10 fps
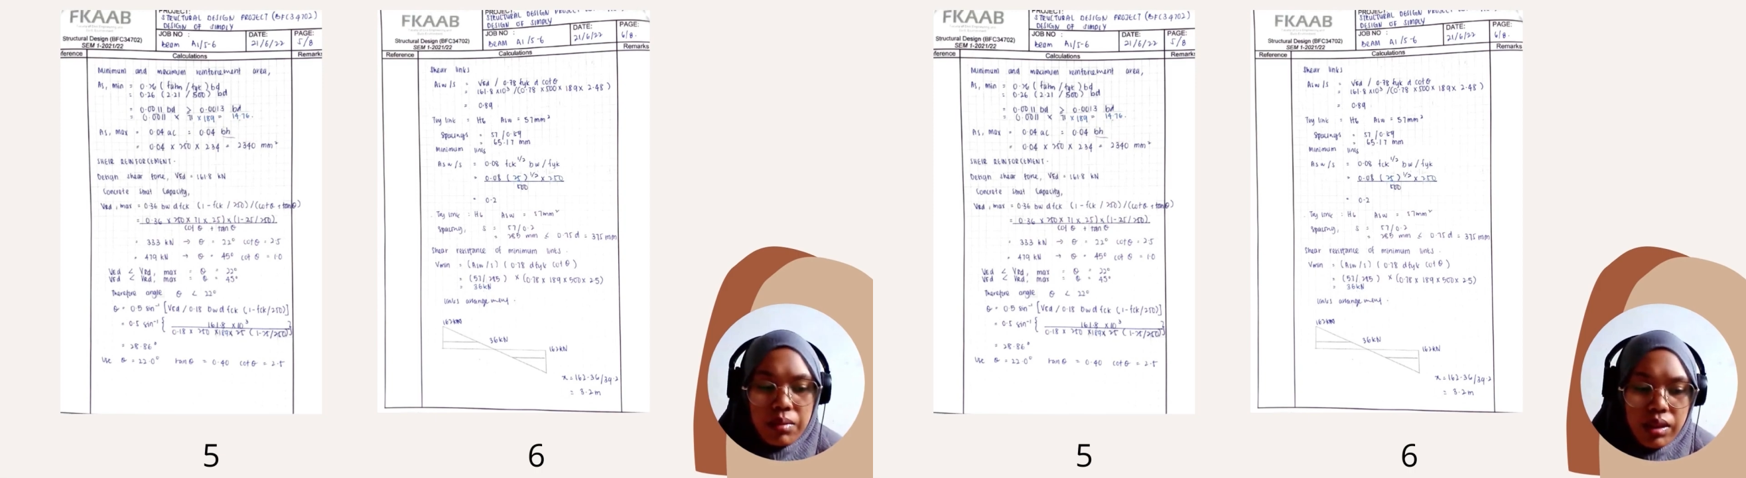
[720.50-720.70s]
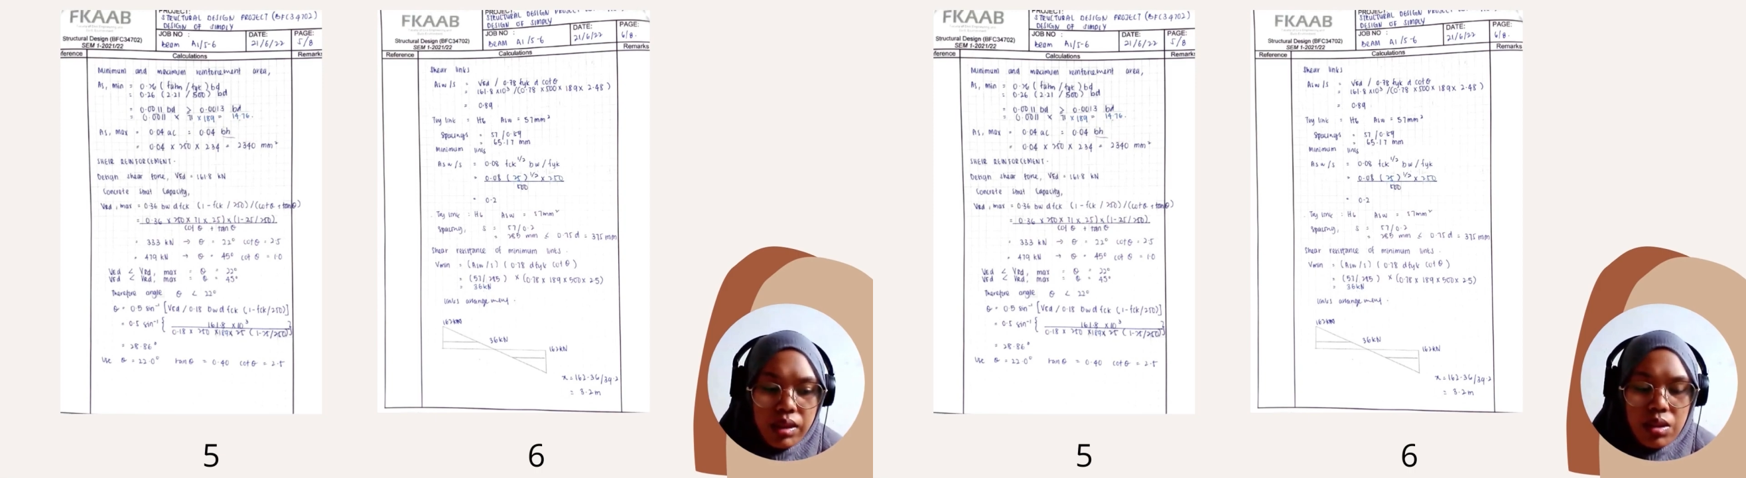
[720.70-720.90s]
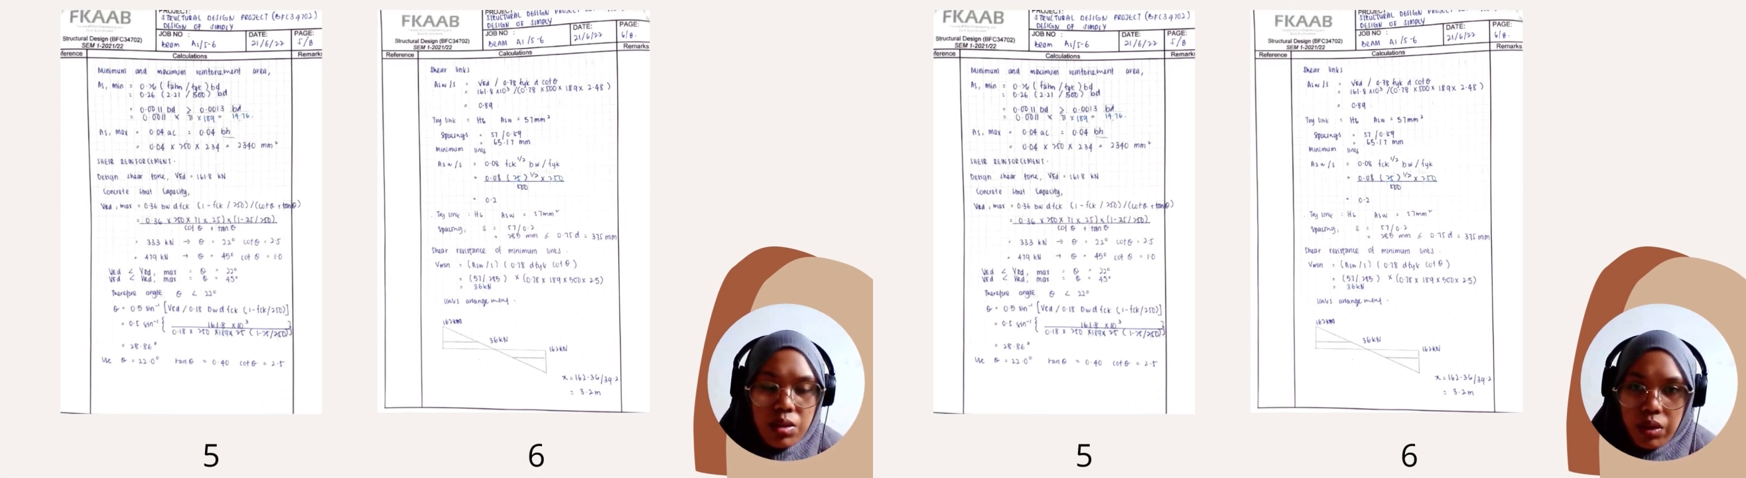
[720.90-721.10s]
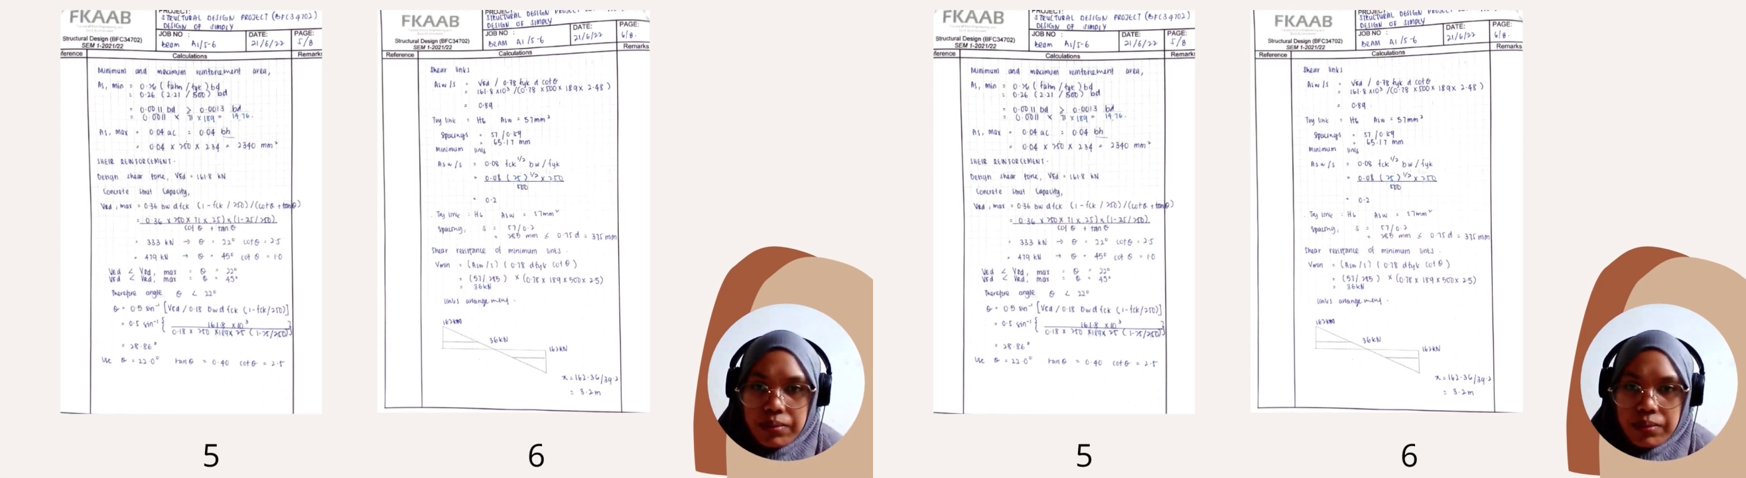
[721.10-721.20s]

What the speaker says: millimeter